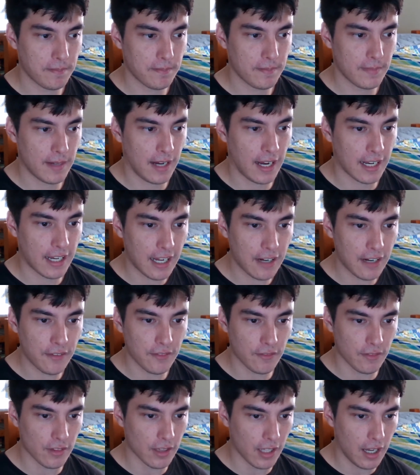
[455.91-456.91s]
kind of
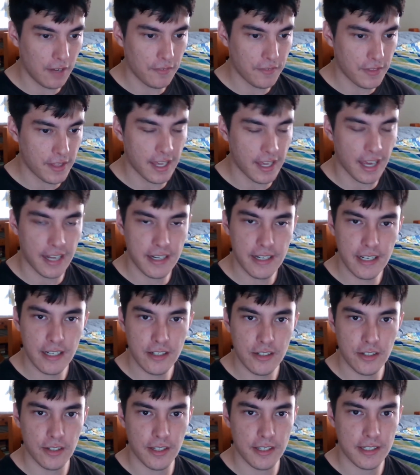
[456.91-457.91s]
love the ending
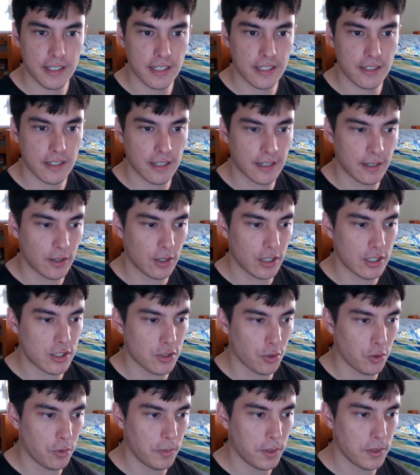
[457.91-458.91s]
to this. It's an
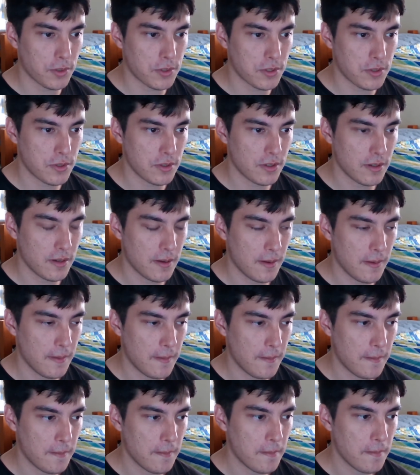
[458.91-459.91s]
almost
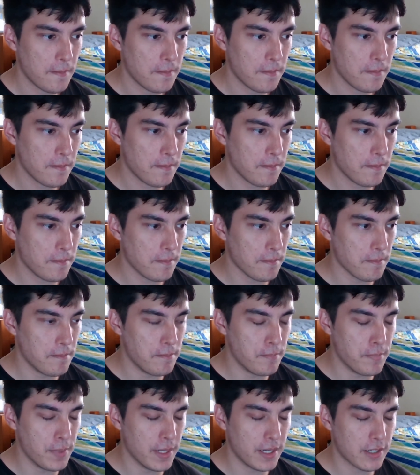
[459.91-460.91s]

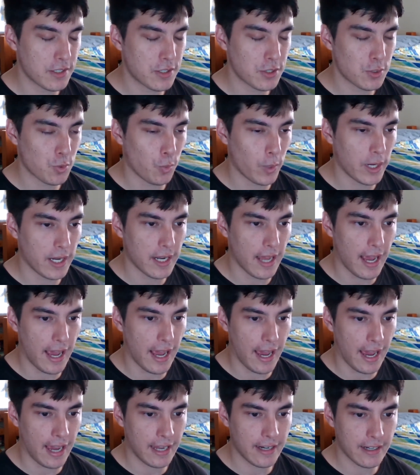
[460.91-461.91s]
bittersweet
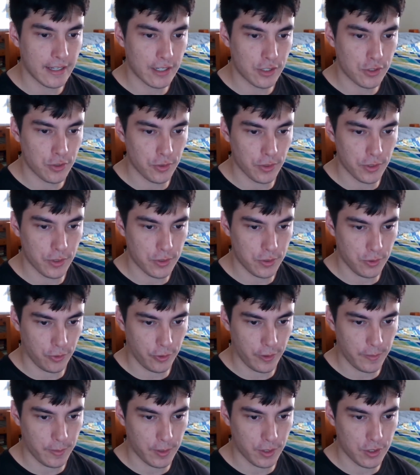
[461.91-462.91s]
ending to the story,
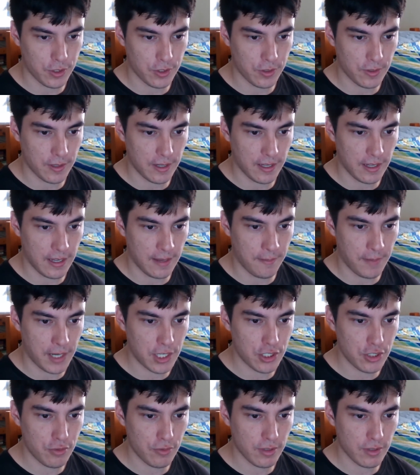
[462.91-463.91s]
because it makes
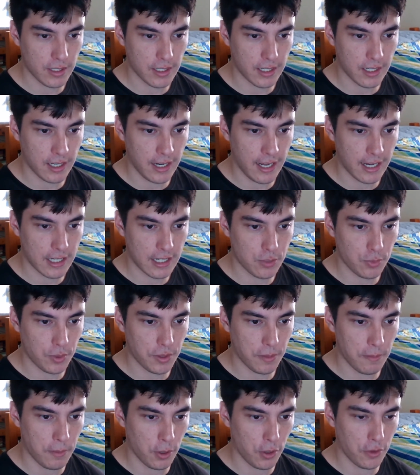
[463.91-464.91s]
you really connect
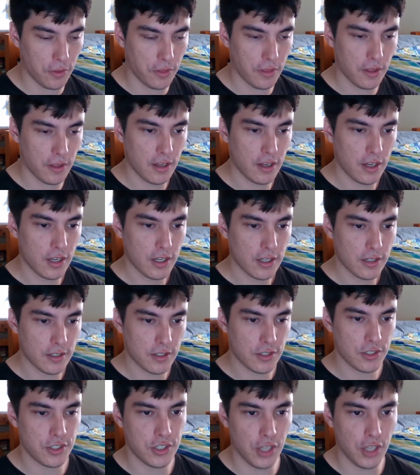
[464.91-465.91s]
with both
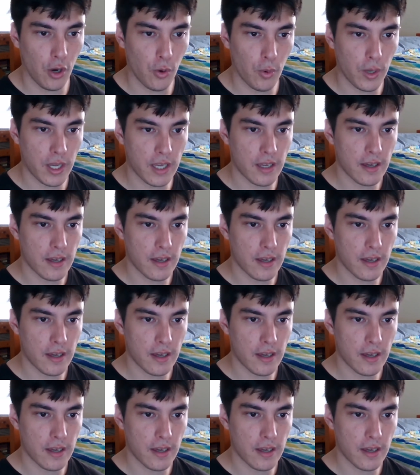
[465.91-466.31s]
Zoe